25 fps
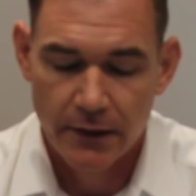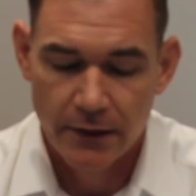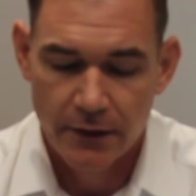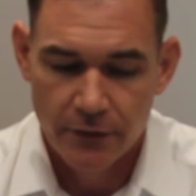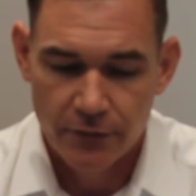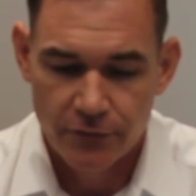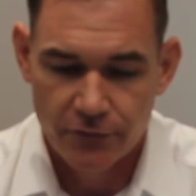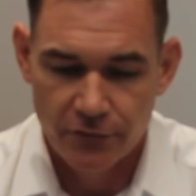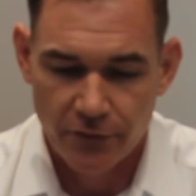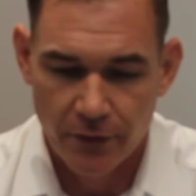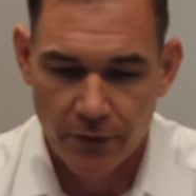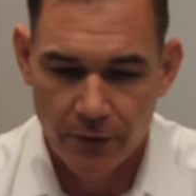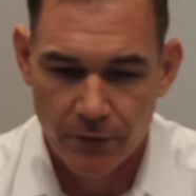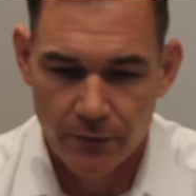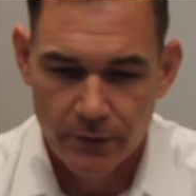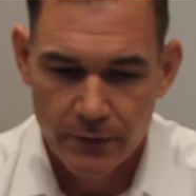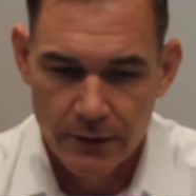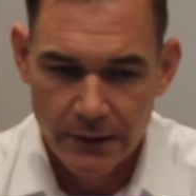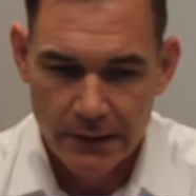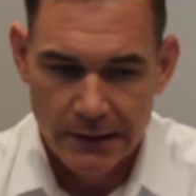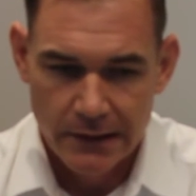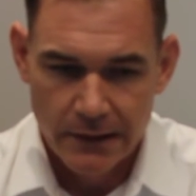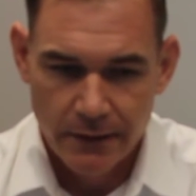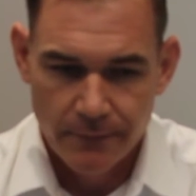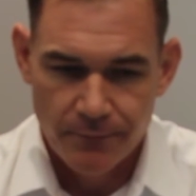So
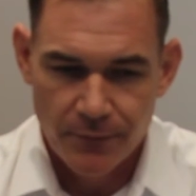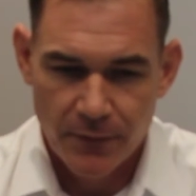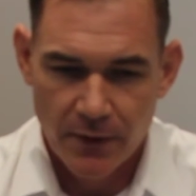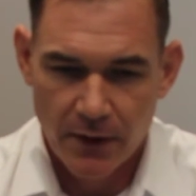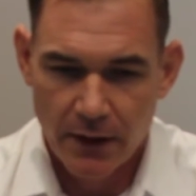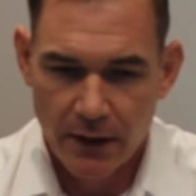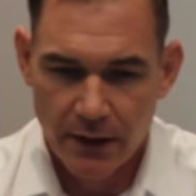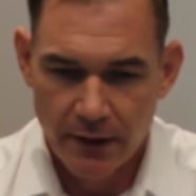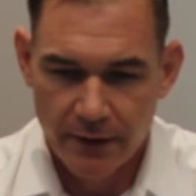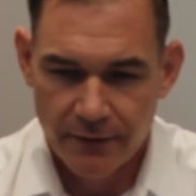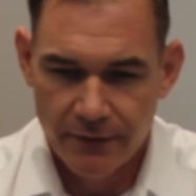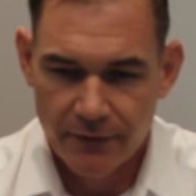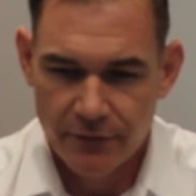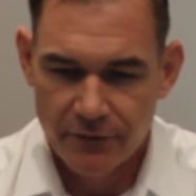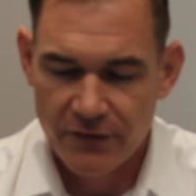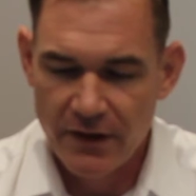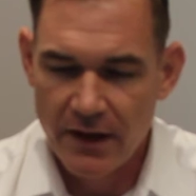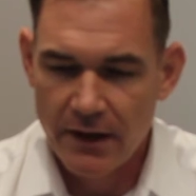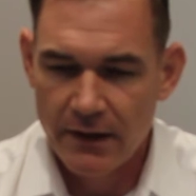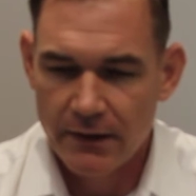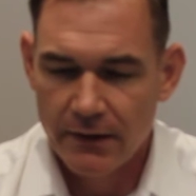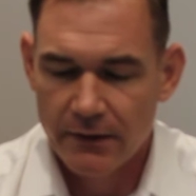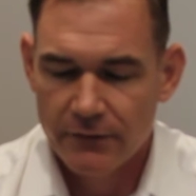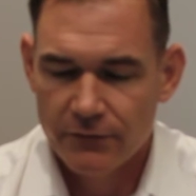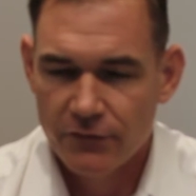there's
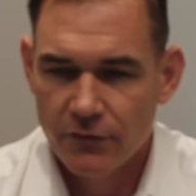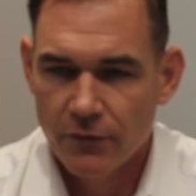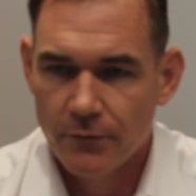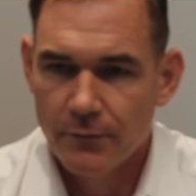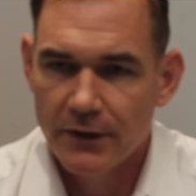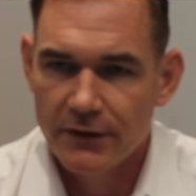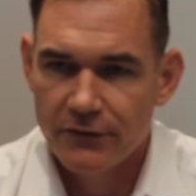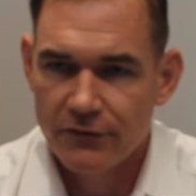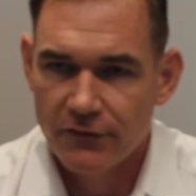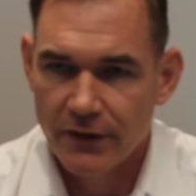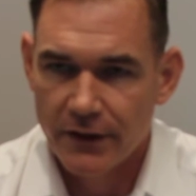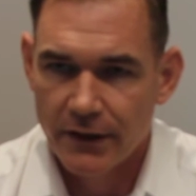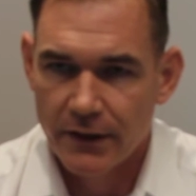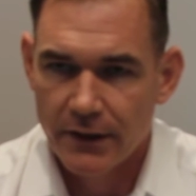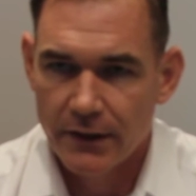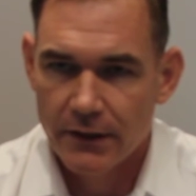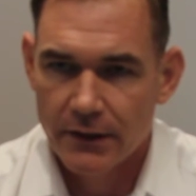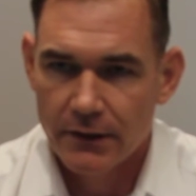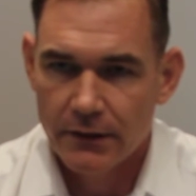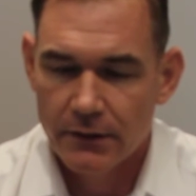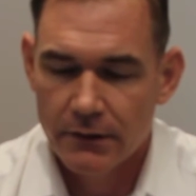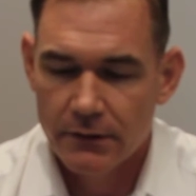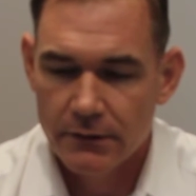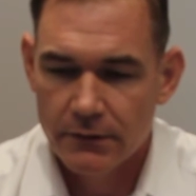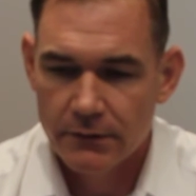not so much
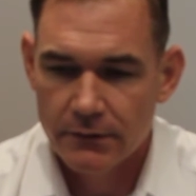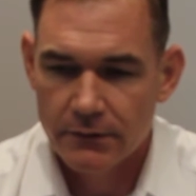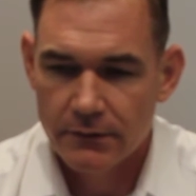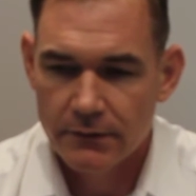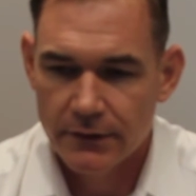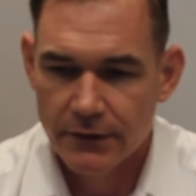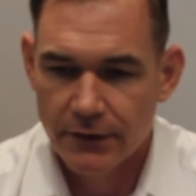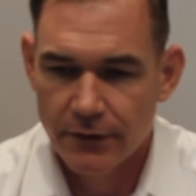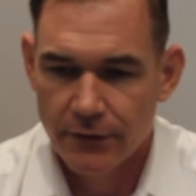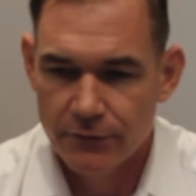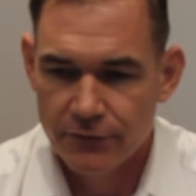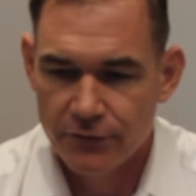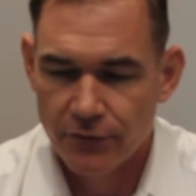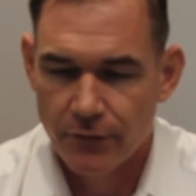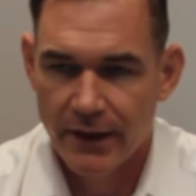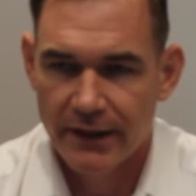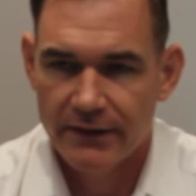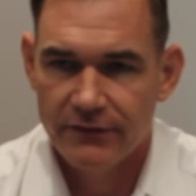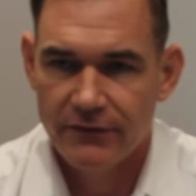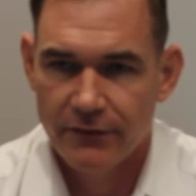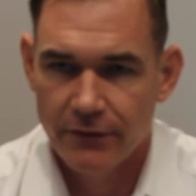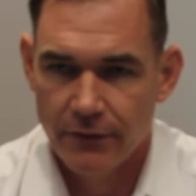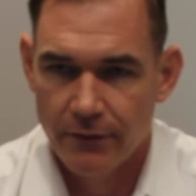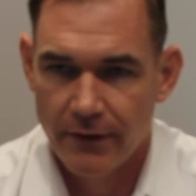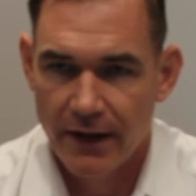a direct
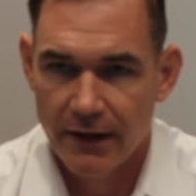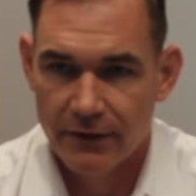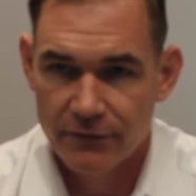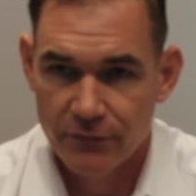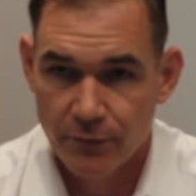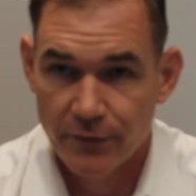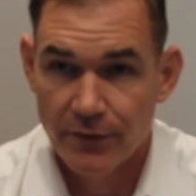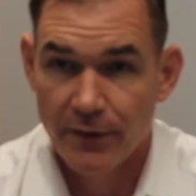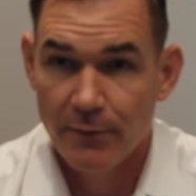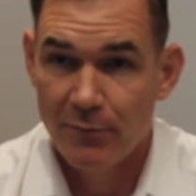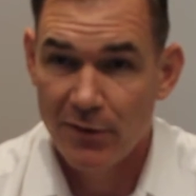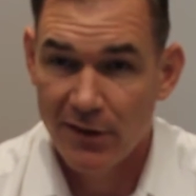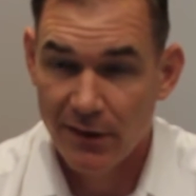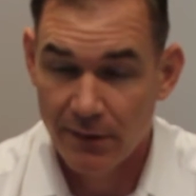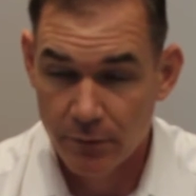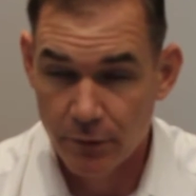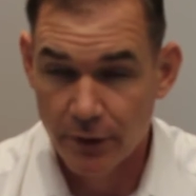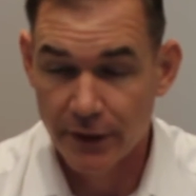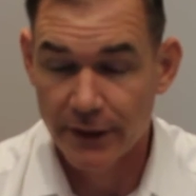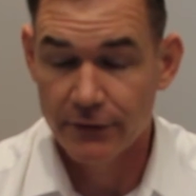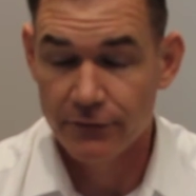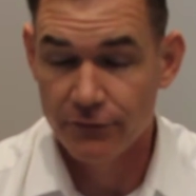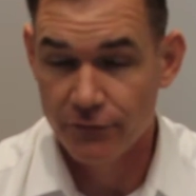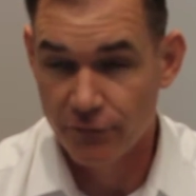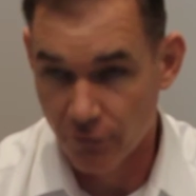interaction with the
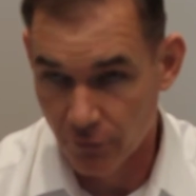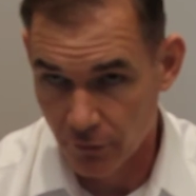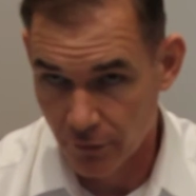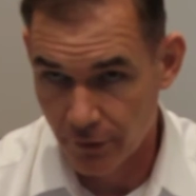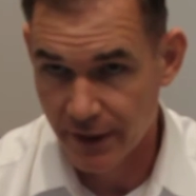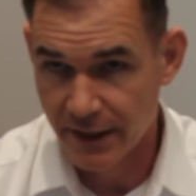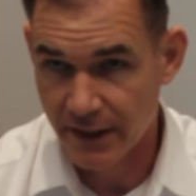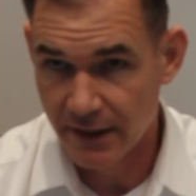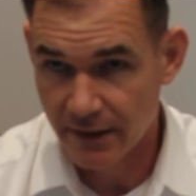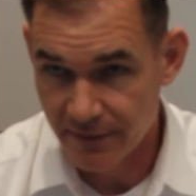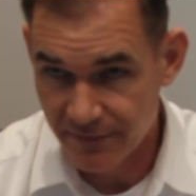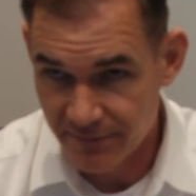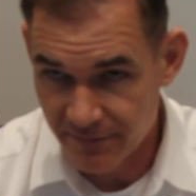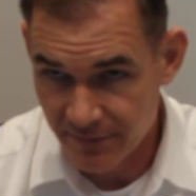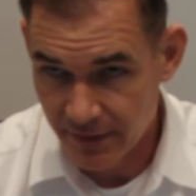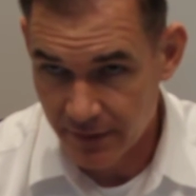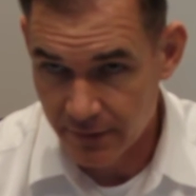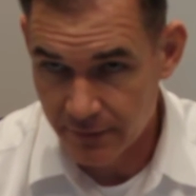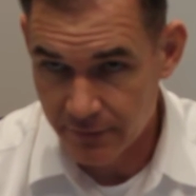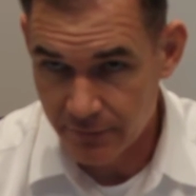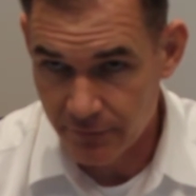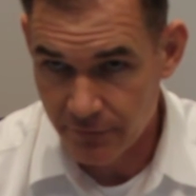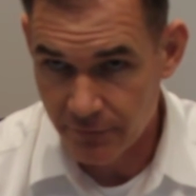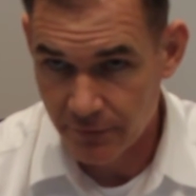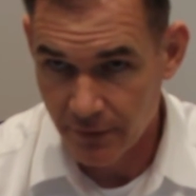public during an
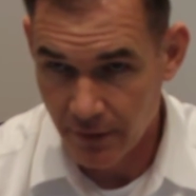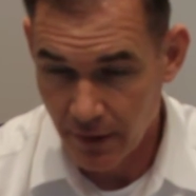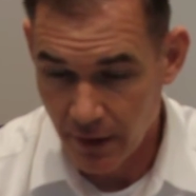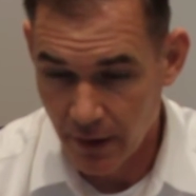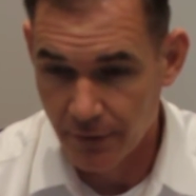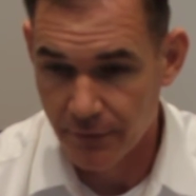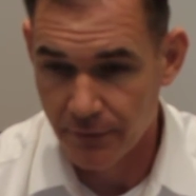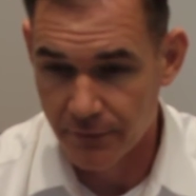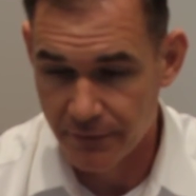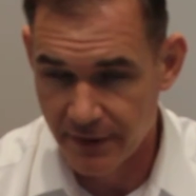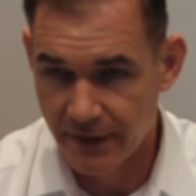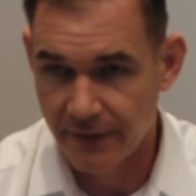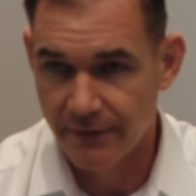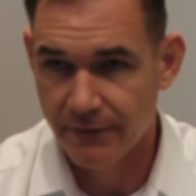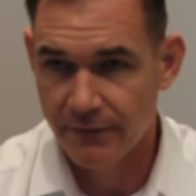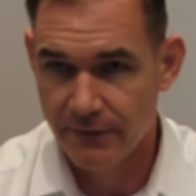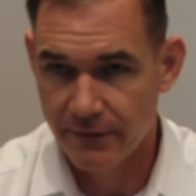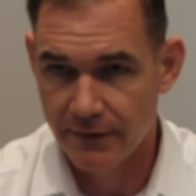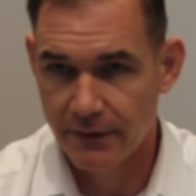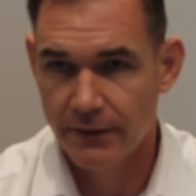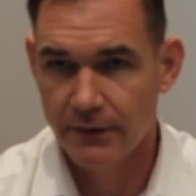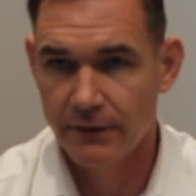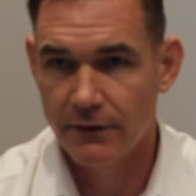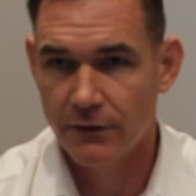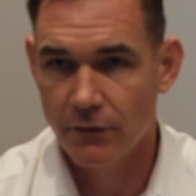event, other than
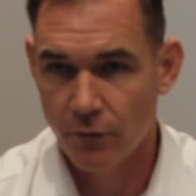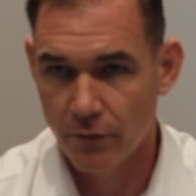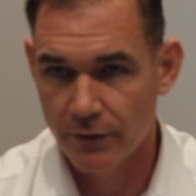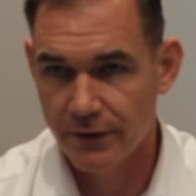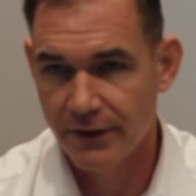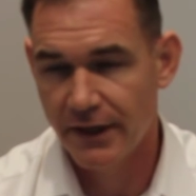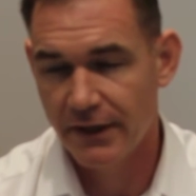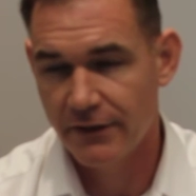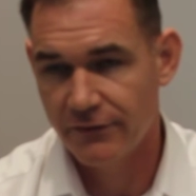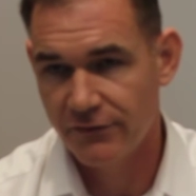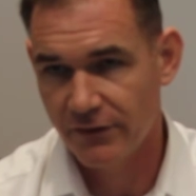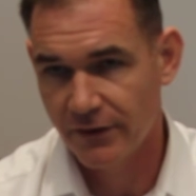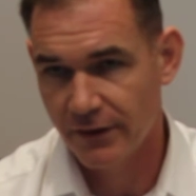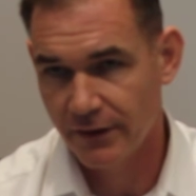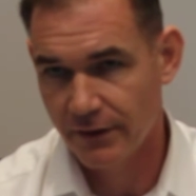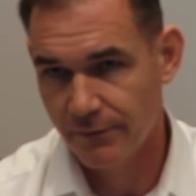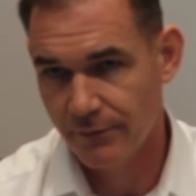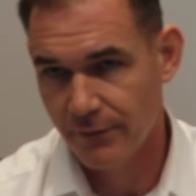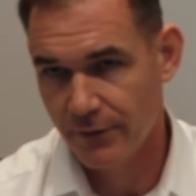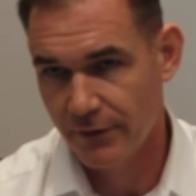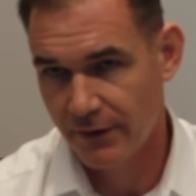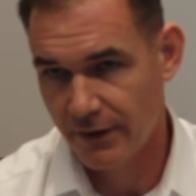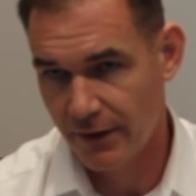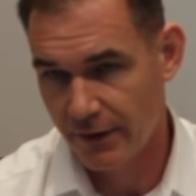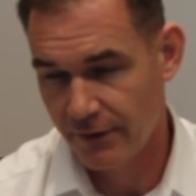the coordination and
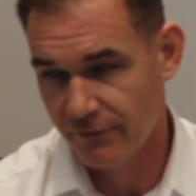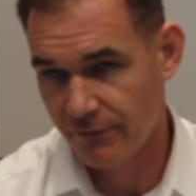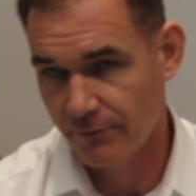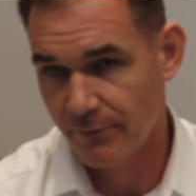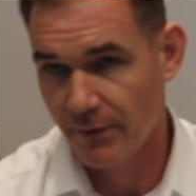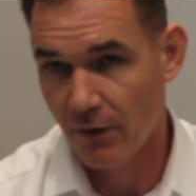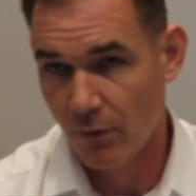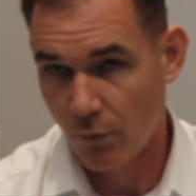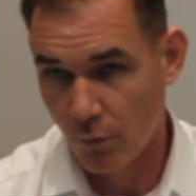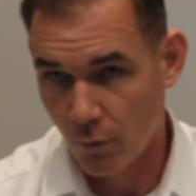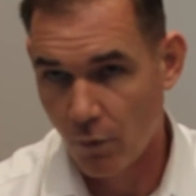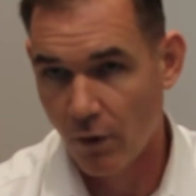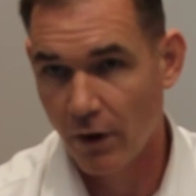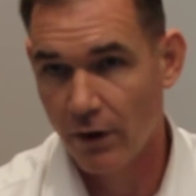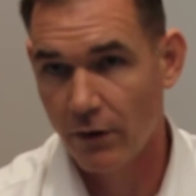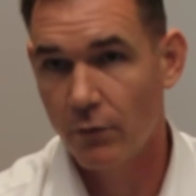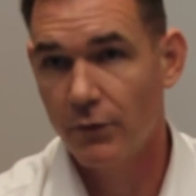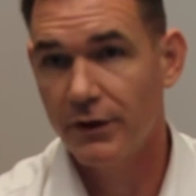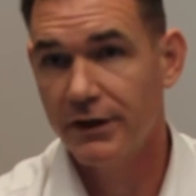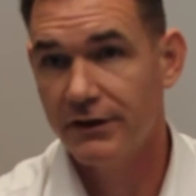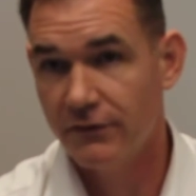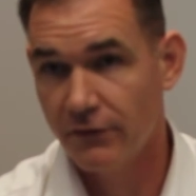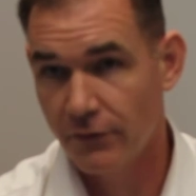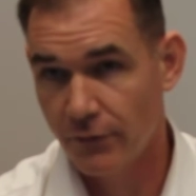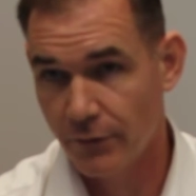communication about what are
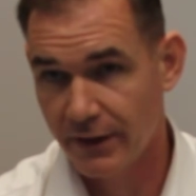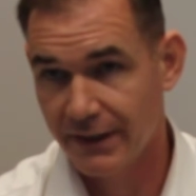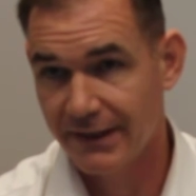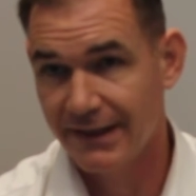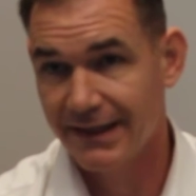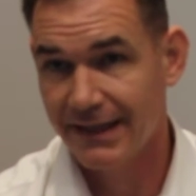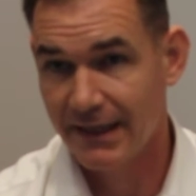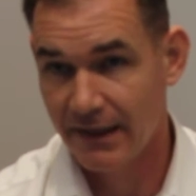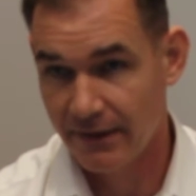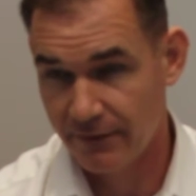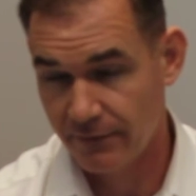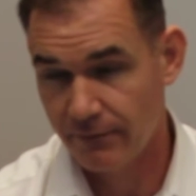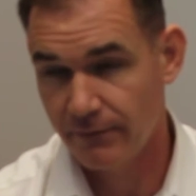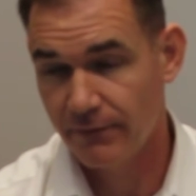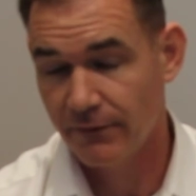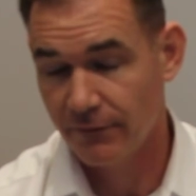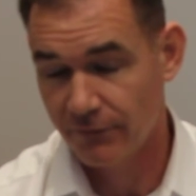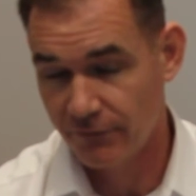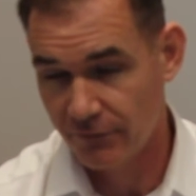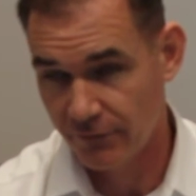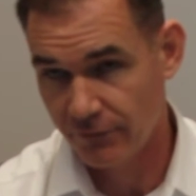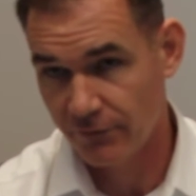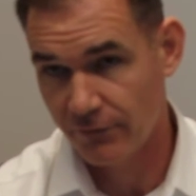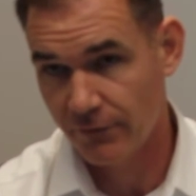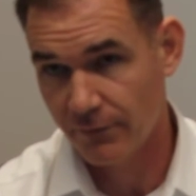we doing to get the
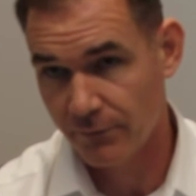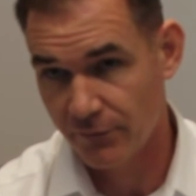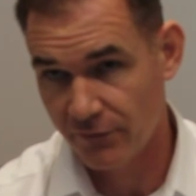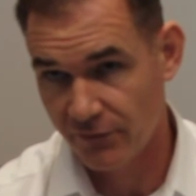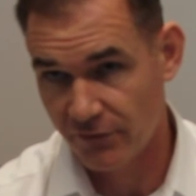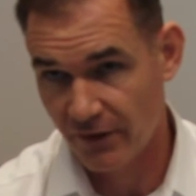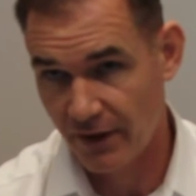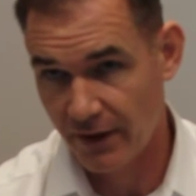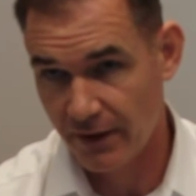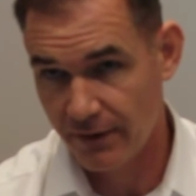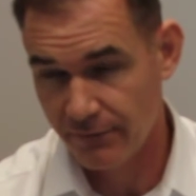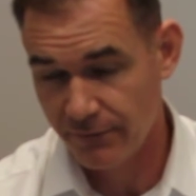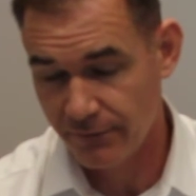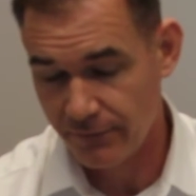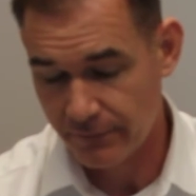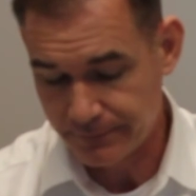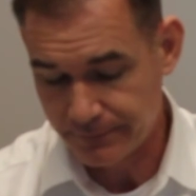system safe.